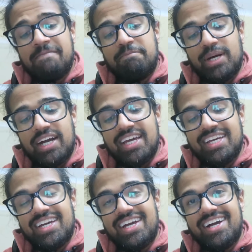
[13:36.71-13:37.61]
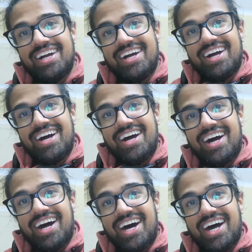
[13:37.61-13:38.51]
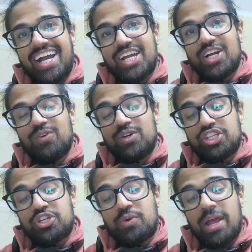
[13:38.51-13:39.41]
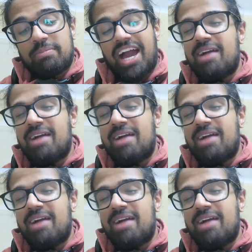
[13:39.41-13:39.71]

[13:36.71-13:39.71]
But I was cramping.